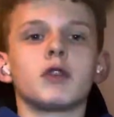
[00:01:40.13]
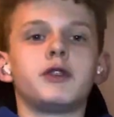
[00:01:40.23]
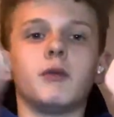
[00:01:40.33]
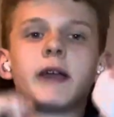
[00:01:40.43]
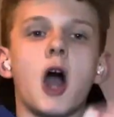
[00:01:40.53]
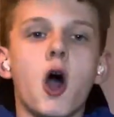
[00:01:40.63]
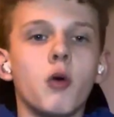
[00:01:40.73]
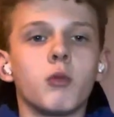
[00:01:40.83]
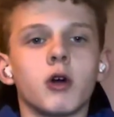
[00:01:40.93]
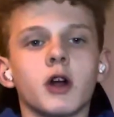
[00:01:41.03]
doing
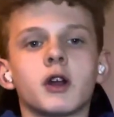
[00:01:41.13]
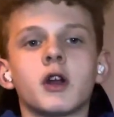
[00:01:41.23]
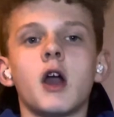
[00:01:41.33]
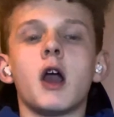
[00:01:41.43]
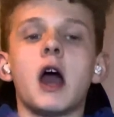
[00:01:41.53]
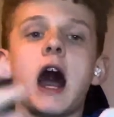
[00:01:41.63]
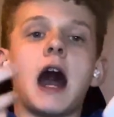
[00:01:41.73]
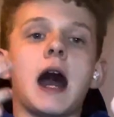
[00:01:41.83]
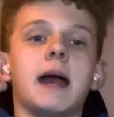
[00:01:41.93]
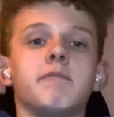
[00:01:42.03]
homework,
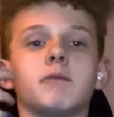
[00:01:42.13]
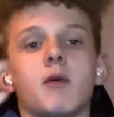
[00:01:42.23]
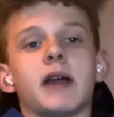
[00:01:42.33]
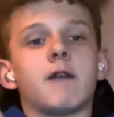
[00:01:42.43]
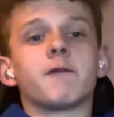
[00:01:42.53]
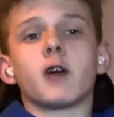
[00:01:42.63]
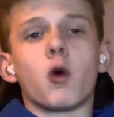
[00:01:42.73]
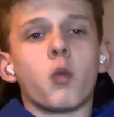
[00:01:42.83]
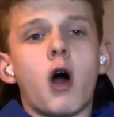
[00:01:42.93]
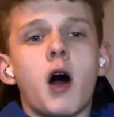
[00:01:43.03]
I'm going out for a
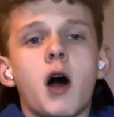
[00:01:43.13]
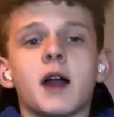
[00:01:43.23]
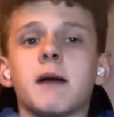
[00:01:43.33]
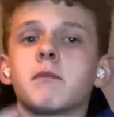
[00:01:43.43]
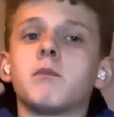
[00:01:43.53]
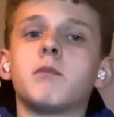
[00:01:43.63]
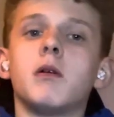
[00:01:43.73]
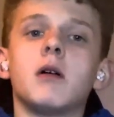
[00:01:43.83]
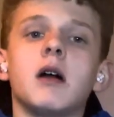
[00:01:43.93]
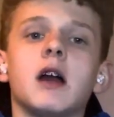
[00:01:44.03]
walk, I'm
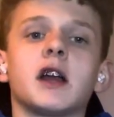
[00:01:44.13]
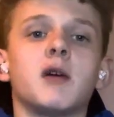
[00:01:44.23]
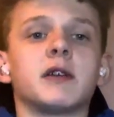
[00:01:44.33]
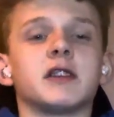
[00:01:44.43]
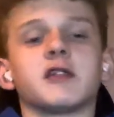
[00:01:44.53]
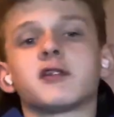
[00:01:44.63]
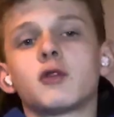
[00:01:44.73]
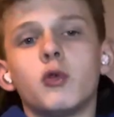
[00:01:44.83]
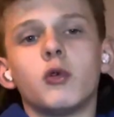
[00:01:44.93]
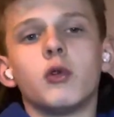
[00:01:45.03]
going to
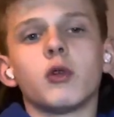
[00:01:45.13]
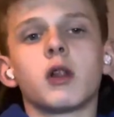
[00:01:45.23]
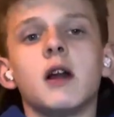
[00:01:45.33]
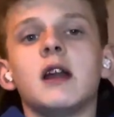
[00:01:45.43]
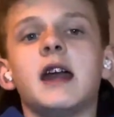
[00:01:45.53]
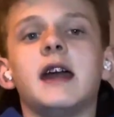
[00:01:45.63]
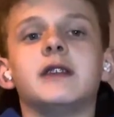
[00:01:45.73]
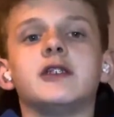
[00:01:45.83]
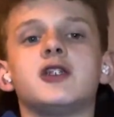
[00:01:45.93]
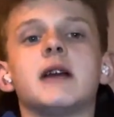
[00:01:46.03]
school, in
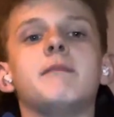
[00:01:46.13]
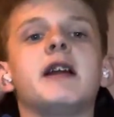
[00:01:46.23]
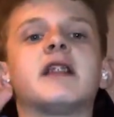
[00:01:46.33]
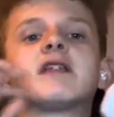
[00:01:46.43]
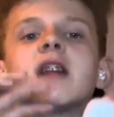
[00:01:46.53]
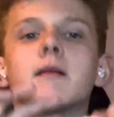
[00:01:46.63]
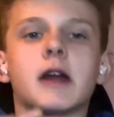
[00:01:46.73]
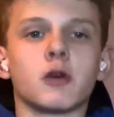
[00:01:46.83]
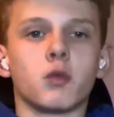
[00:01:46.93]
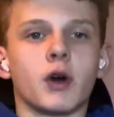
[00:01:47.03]
the gym, it does not
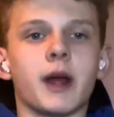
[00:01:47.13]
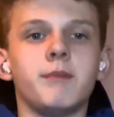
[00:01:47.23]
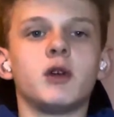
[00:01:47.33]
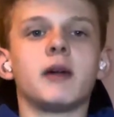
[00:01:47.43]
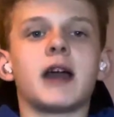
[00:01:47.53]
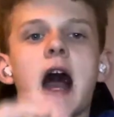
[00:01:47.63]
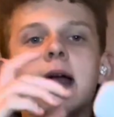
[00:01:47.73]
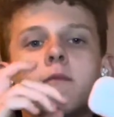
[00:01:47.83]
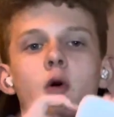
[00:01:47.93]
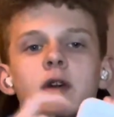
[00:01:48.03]
matter what I'm doing, I
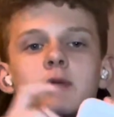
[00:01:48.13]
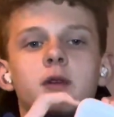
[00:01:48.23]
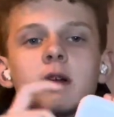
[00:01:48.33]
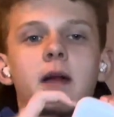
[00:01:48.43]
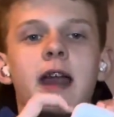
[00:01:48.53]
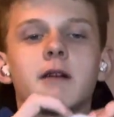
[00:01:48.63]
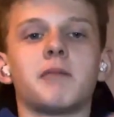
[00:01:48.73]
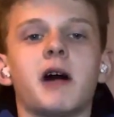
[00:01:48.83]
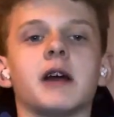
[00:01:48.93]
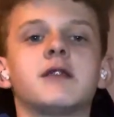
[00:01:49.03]
am always wearing my
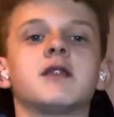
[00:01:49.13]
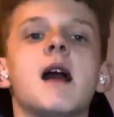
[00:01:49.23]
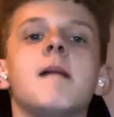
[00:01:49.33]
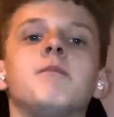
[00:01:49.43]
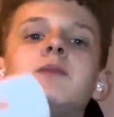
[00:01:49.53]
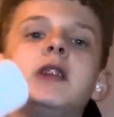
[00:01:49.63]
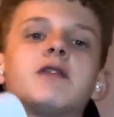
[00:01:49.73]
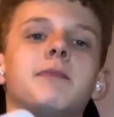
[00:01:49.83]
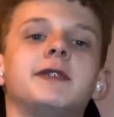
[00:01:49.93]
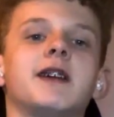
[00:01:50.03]
AirPods. These
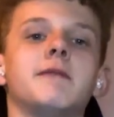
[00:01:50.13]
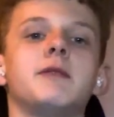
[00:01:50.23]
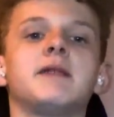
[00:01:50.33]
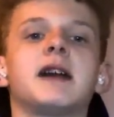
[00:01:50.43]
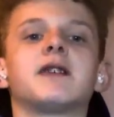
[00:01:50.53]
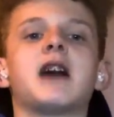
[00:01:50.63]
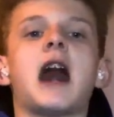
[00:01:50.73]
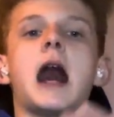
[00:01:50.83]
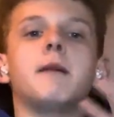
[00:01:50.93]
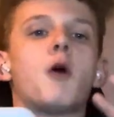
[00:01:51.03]
represent me because
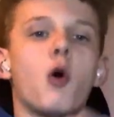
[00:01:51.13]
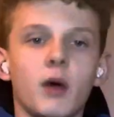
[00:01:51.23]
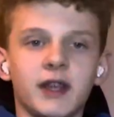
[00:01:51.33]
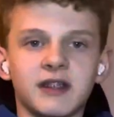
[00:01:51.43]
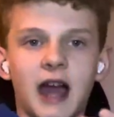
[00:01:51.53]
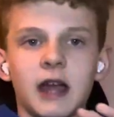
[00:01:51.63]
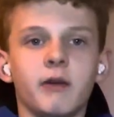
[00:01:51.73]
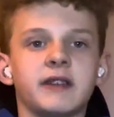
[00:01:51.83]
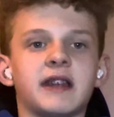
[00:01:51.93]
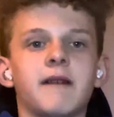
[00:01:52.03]
I'm always, I
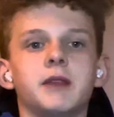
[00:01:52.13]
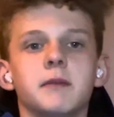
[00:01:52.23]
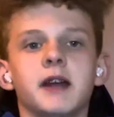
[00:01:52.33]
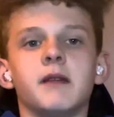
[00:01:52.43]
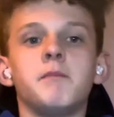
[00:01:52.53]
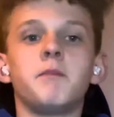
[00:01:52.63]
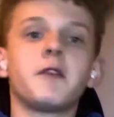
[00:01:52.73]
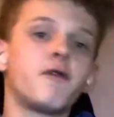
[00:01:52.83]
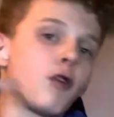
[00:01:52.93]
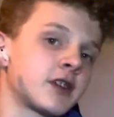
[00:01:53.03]
always have them in.
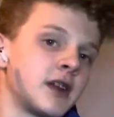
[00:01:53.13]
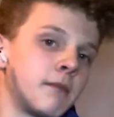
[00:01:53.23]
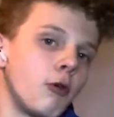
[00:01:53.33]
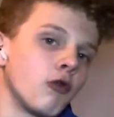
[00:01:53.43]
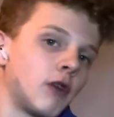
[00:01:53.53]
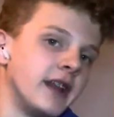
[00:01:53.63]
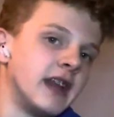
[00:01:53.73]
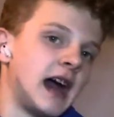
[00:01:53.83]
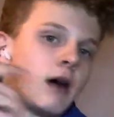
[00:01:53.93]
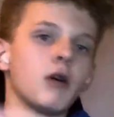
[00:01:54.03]
For example, right
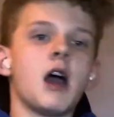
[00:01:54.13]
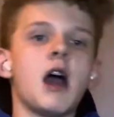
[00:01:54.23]
now,